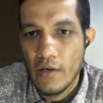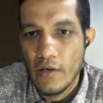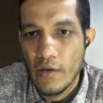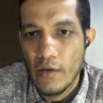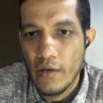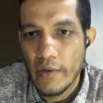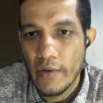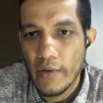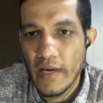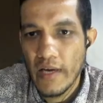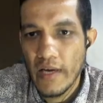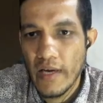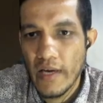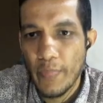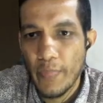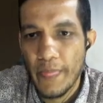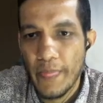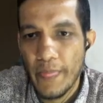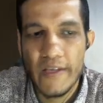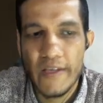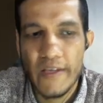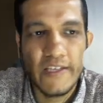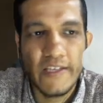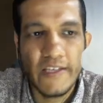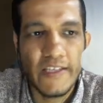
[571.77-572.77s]
Okay,
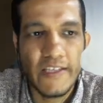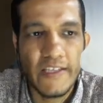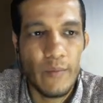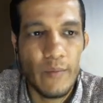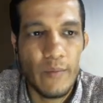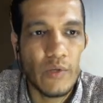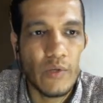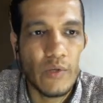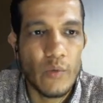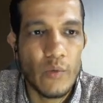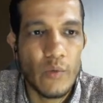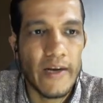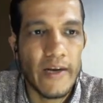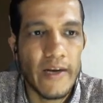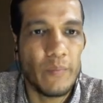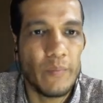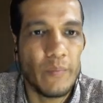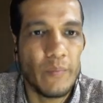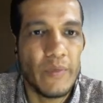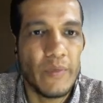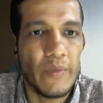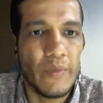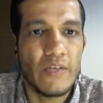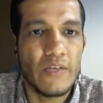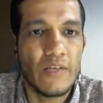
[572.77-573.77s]
this is about the working
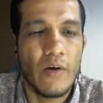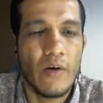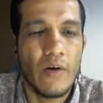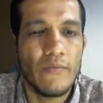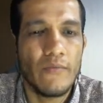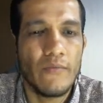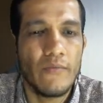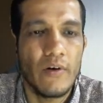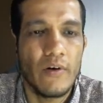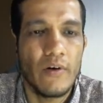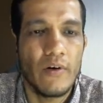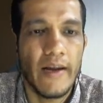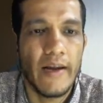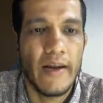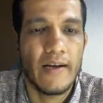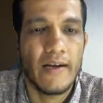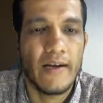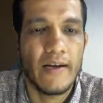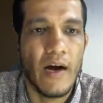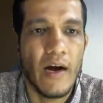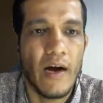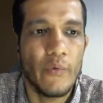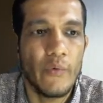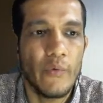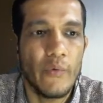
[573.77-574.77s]
principle of like
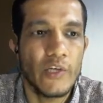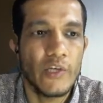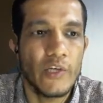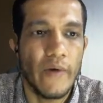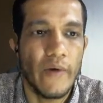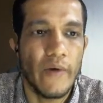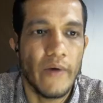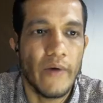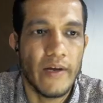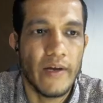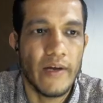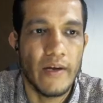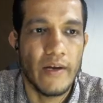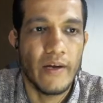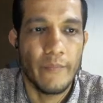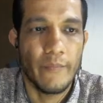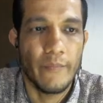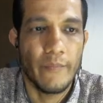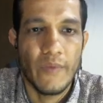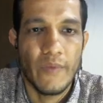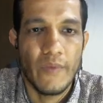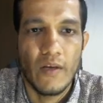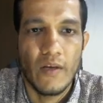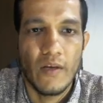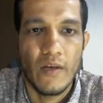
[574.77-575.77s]
how it is working
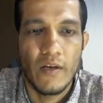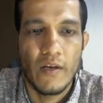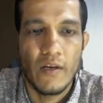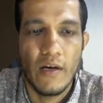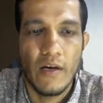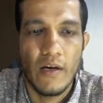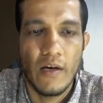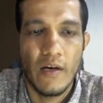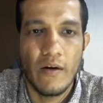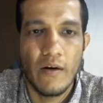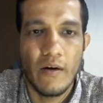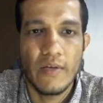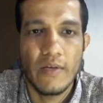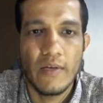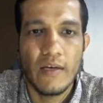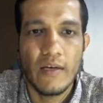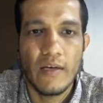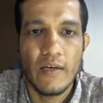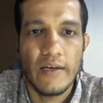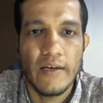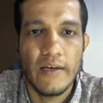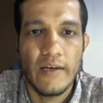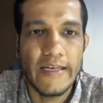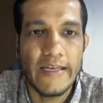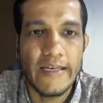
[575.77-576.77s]
of the
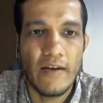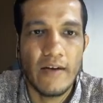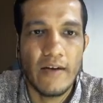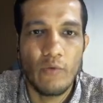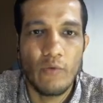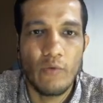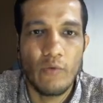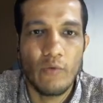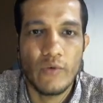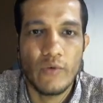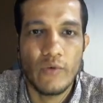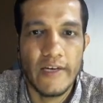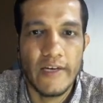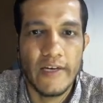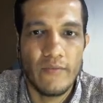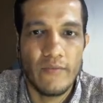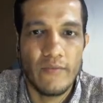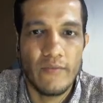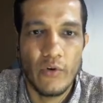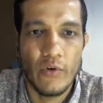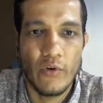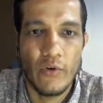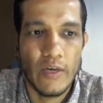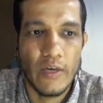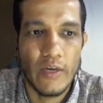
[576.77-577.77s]
outer radial
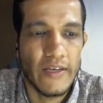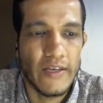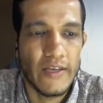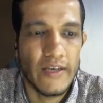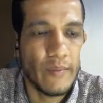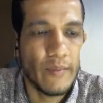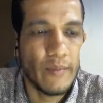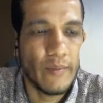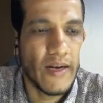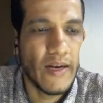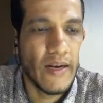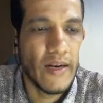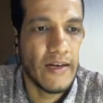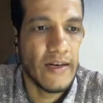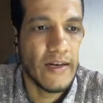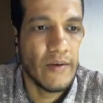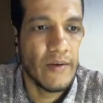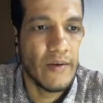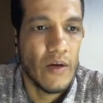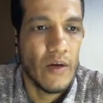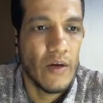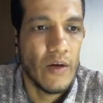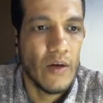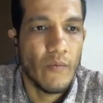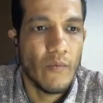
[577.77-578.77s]
flow turbine. Similarly,
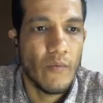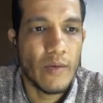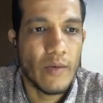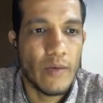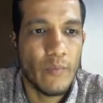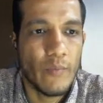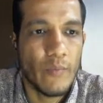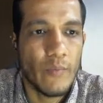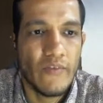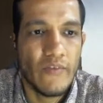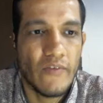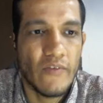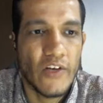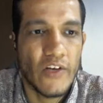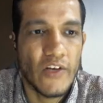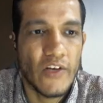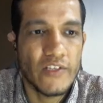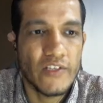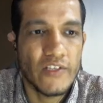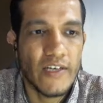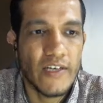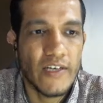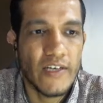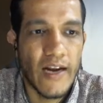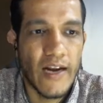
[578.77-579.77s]
what about the
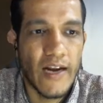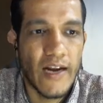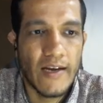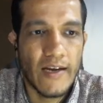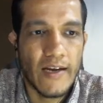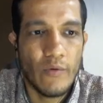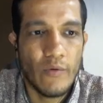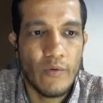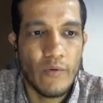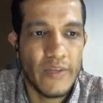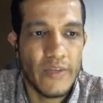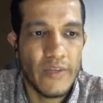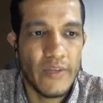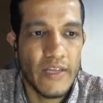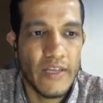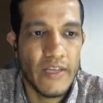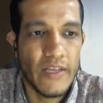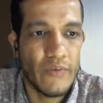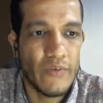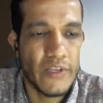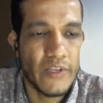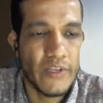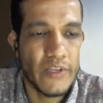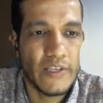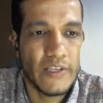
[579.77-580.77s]
velocity triangle will be there
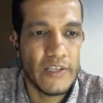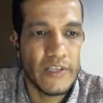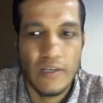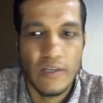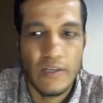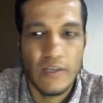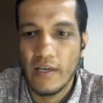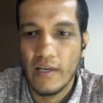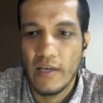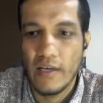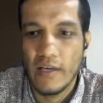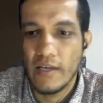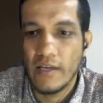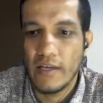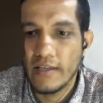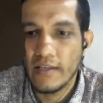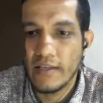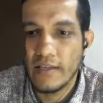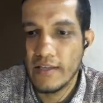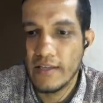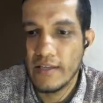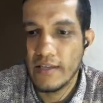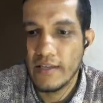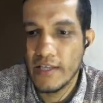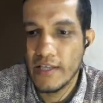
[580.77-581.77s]
for this?
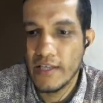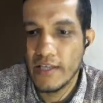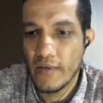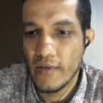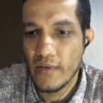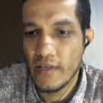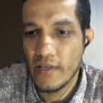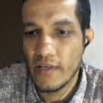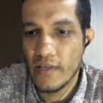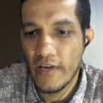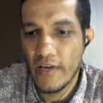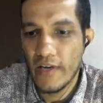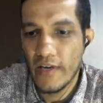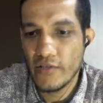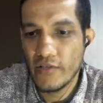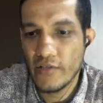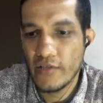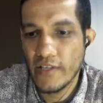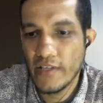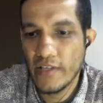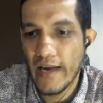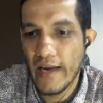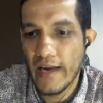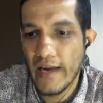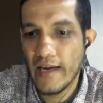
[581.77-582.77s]
This was the velocity
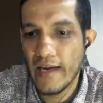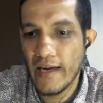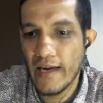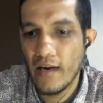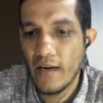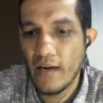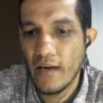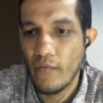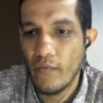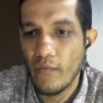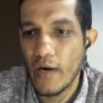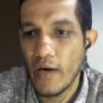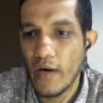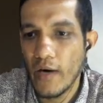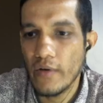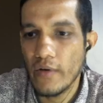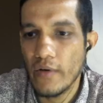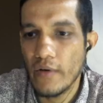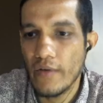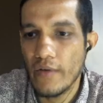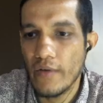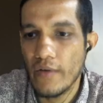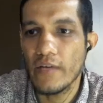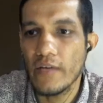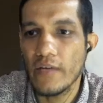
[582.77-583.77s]
triangle what we
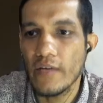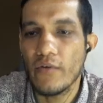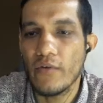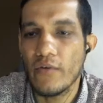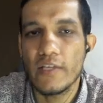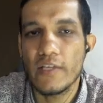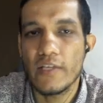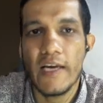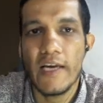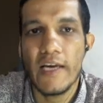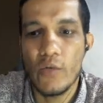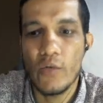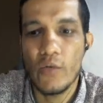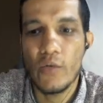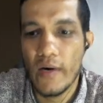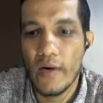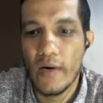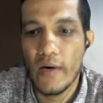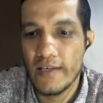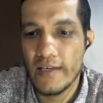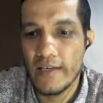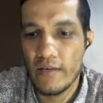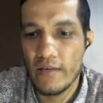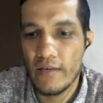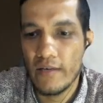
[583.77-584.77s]
have seen for the inward
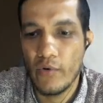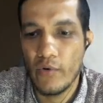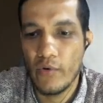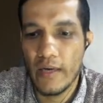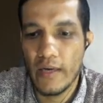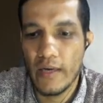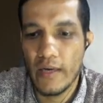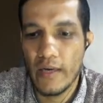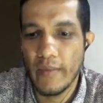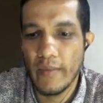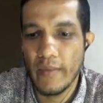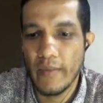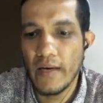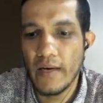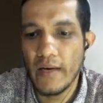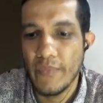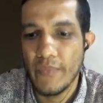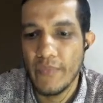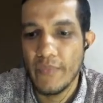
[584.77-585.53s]
radial flow turbine.